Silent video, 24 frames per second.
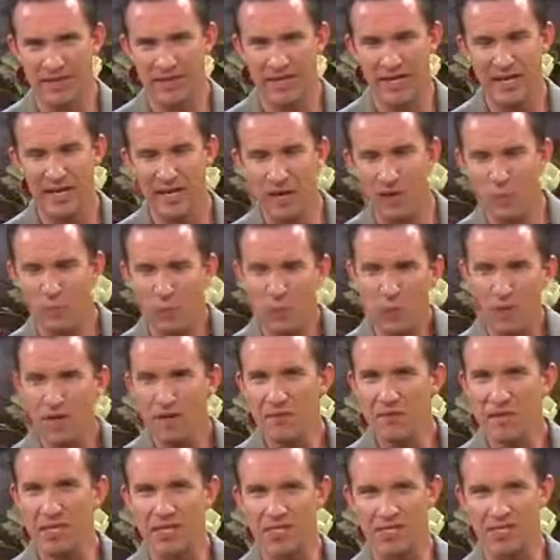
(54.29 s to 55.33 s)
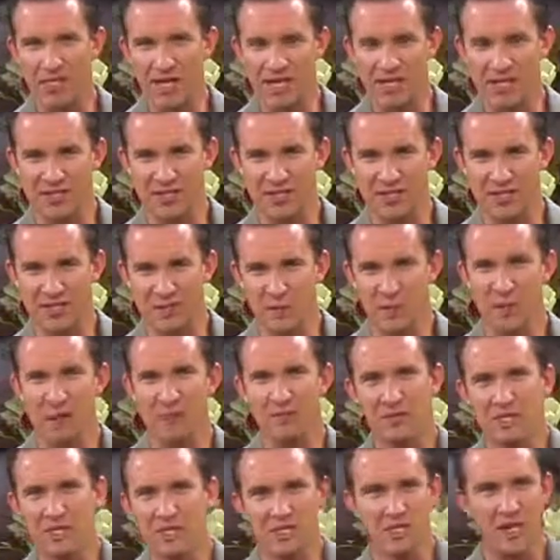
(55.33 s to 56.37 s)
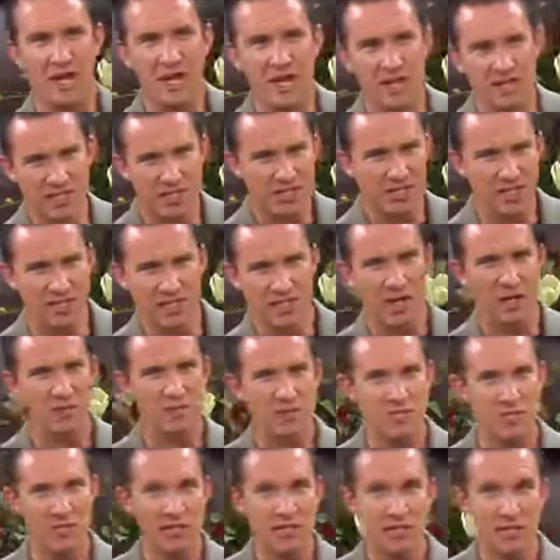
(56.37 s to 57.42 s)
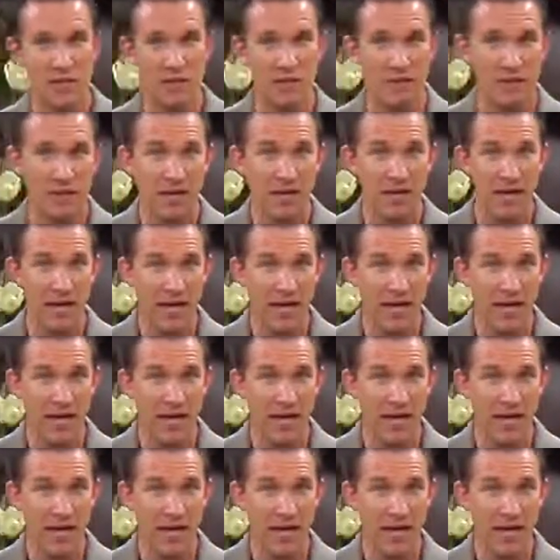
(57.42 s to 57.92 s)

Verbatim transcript: In our previous lessons, we've discussed the subject of